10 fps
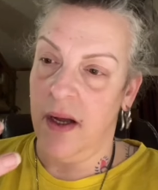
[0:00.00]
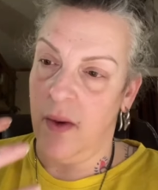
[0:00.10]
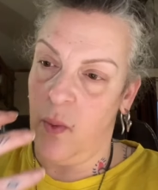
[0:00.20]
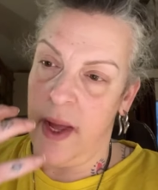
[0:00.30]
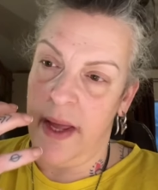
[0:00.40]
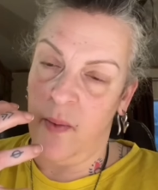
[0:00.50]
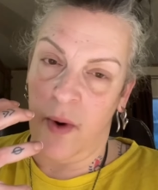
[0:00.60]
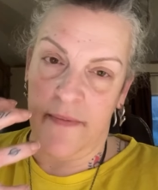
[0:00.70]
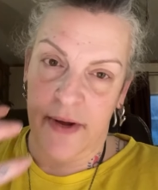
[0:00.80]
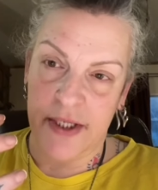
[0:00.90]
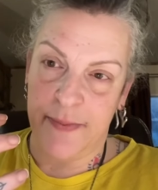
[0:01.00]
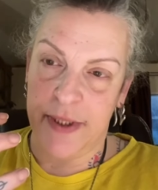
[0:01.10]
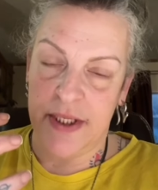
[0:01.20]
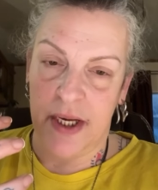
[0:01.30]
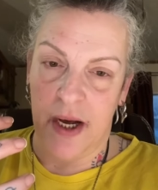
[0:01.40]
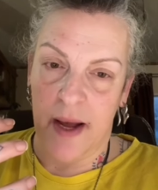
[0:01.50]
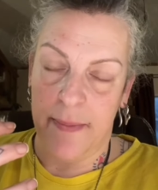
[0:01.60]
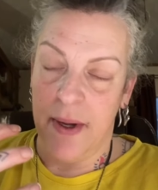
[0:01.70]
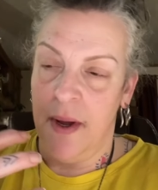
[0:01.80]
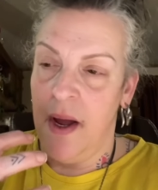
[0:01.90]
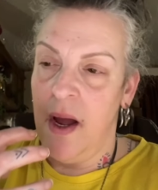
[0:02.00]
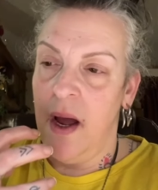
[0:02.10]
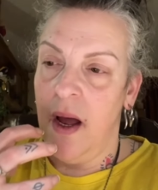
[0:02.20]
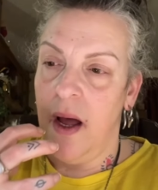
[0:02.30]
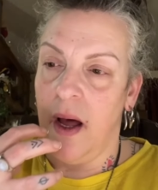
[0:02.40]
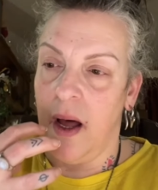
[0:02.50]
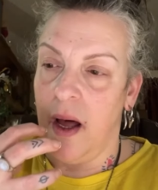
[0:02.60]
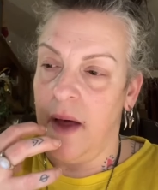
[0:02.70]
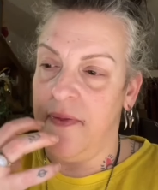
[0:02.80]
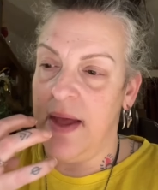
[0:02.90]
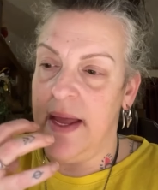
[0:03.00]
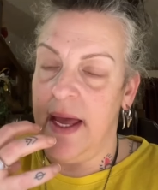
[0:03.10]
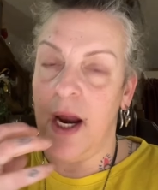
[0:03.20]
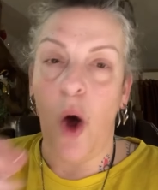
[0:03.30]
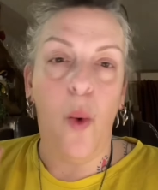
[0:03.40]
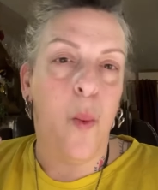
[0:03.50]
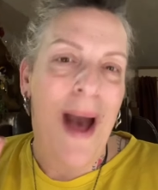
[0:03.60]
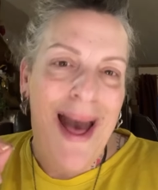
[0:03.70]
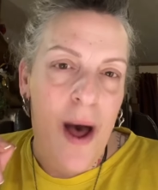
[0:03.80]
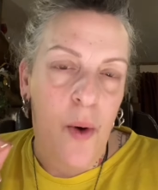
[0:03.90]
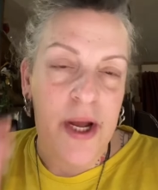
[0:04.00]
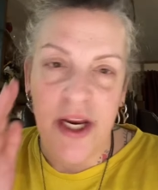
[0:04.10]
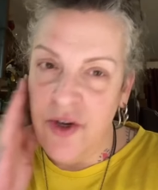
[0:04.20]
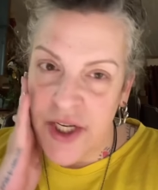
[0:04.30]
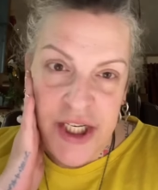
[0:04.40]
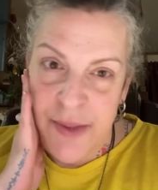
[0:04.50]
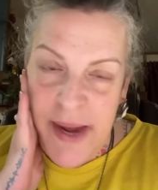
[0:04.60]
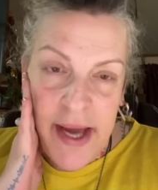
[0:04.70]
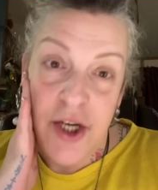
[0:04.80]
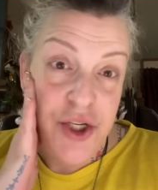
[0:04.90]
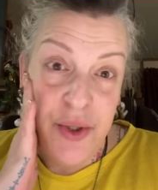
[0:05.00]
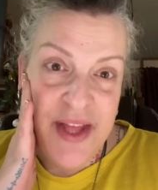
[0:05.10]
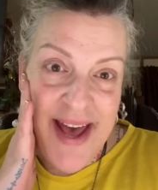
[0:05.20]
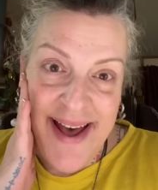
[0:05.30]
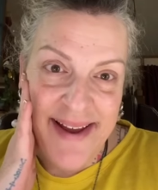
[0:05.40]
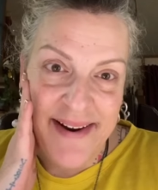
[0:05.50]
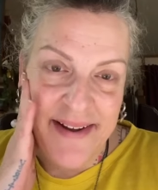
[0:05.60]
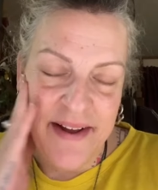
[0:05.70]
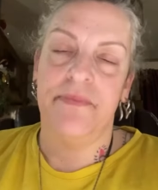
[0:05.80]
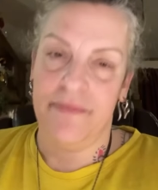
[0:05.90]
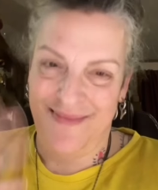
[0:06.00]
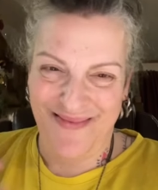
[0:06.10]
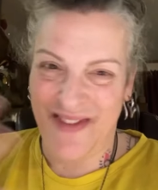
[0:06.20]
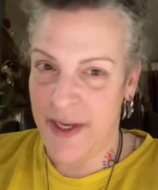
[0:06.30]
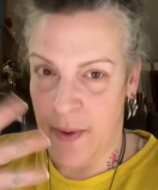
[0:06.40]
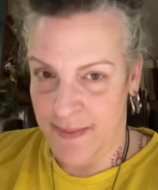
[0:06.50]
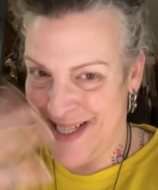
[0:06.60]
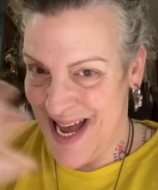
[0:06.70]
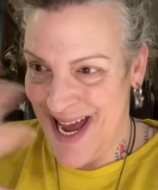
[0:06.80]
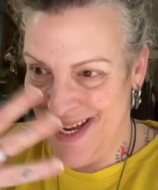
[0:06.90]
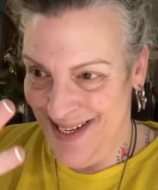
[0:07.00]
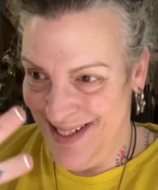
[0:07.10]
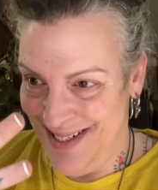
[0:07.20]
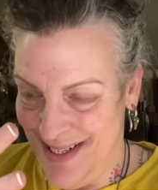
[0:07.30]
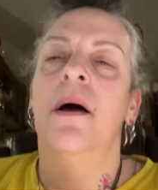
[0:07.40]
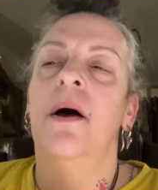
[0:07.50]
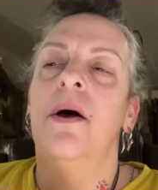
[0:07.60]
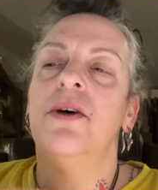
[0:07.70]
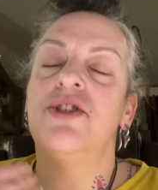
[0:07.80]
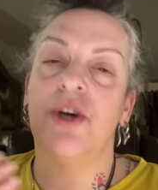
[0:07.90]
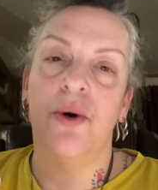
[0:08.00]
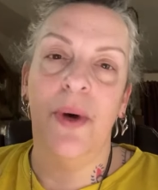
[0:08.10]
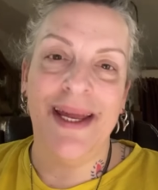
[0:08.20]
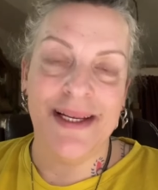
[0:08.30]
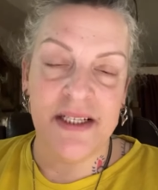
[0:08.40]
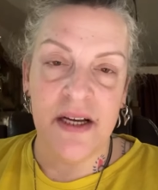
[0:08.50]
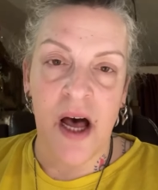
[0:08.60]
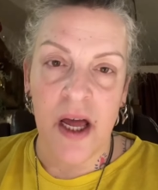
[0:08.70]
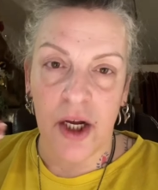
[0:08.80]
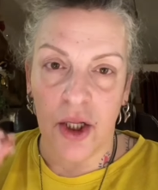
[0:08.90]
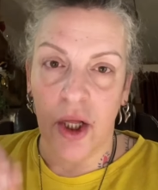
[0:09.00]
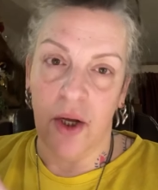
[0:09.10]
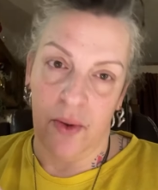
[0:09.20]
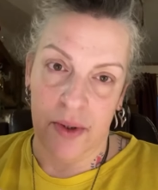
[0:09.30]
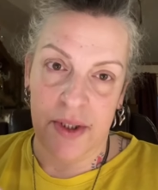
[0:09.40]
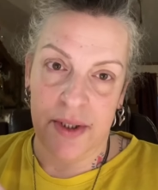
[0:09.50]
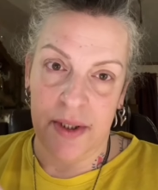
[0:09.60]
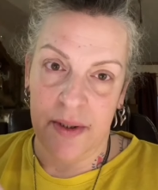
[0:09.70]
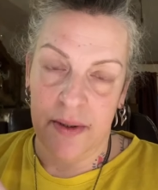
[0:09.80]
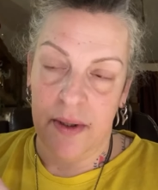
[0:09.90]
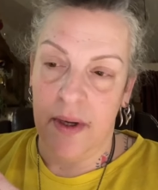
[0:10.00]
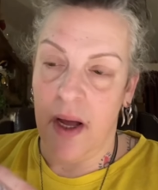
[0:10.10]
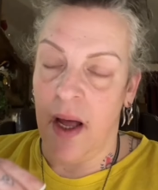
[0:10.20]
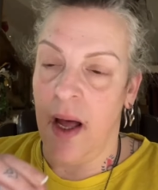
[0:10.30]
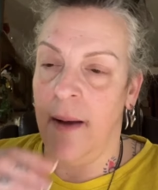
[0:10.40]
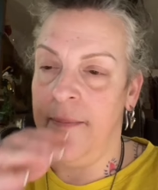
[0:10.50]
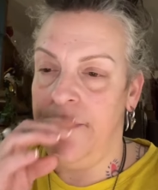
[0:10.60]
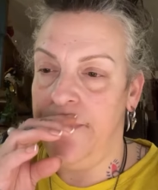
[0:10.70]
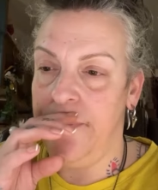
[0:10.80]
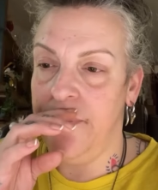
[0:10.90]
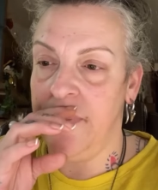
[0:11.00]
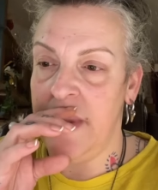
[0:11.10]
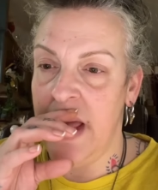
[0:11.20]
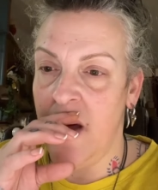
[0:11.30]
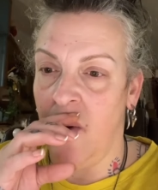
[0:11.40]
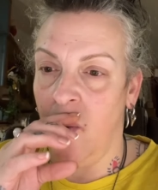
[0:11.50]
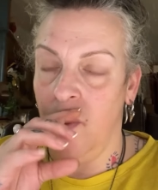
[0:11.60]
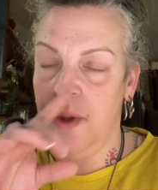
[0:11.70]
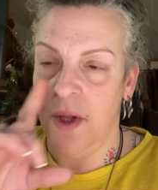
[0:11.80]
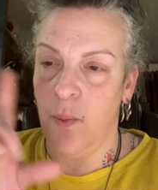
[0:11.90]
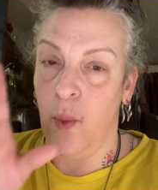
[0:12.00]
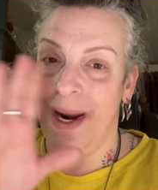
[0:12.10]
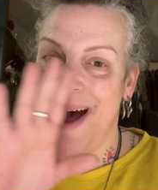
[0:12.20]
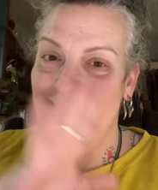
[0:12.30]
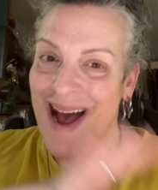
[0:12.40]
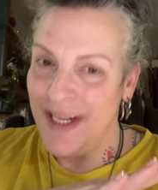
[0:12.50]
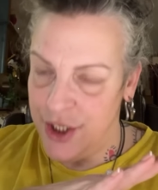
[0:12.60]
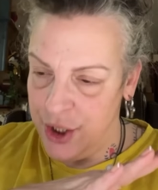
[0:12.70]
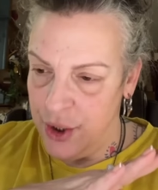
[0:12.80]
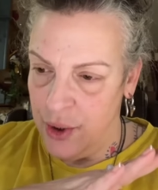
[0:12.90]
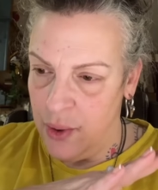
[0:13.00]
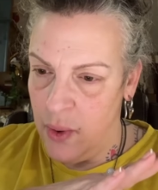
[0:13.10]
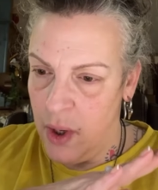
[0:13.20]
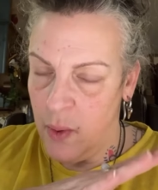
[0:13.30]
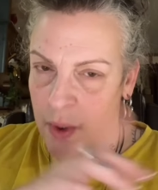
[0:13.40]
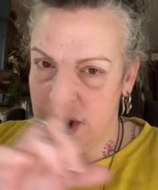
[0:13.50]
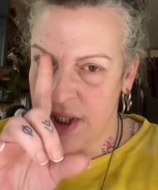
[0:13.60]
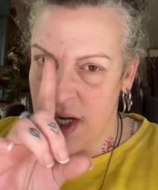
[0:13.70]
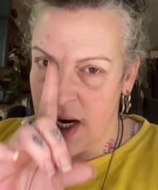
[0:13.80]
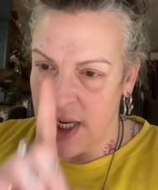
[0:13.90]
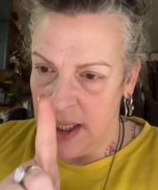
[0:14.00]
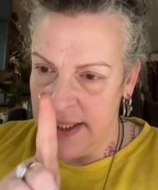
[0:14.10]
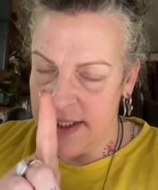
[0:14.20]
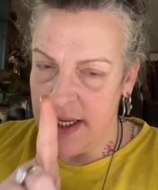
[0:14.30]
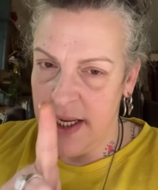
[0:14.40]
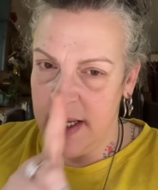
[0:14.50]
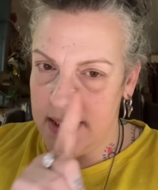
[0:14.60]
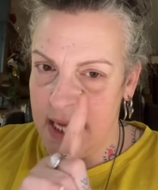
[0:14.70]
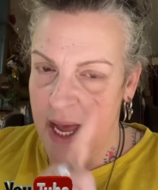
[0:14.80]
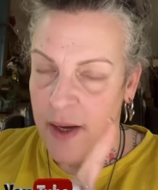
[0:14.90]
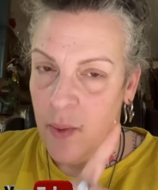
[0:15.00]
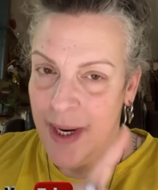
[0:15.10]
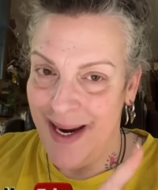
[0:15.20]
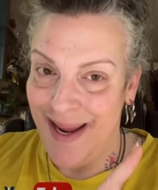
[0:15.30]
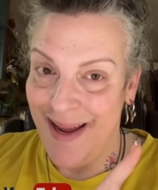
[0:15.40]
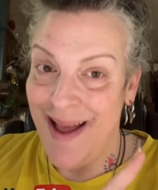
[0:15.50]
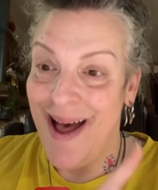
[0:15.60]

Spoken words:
when one of us puts it up, they get, oh, wow, can you teach me how to do that? See what I'm saying? So it is not closed. Now, what I do, which is not a cleansing, is egg reading.